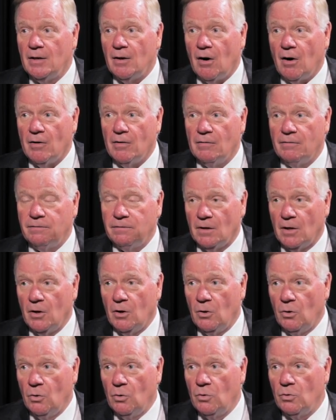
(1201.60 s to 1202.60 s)
are the
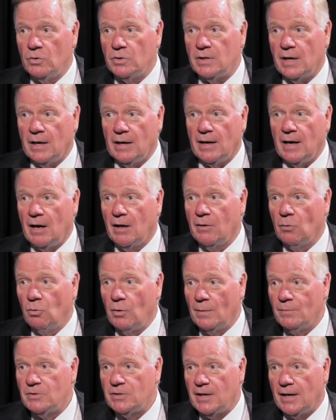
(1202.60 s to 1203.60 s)
flows and how the
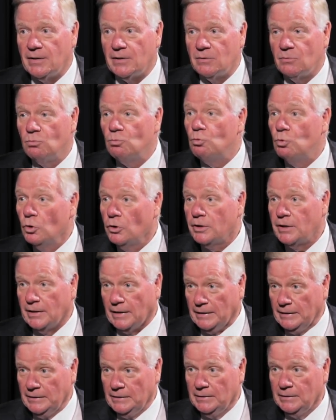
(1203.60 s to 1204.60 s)
website's
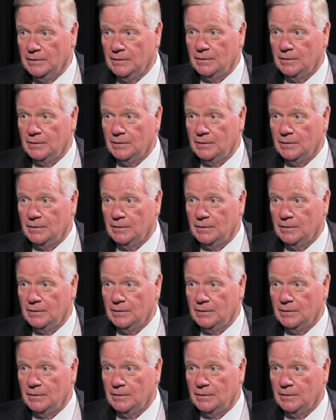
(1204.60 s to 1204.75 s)
working